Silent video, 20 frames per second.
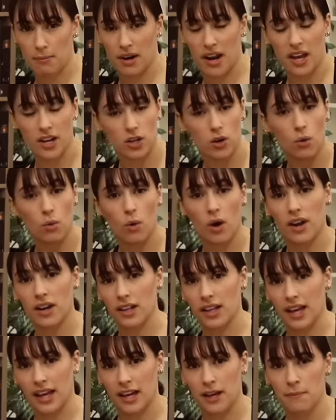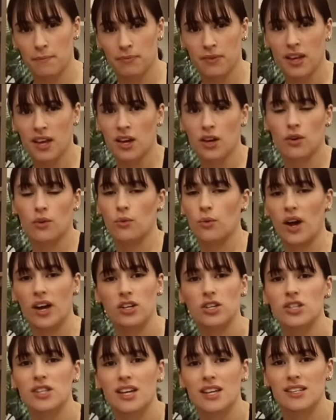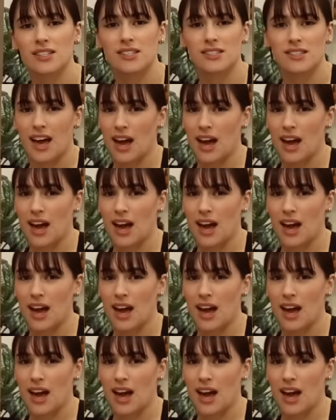but I don't wanna like rush this.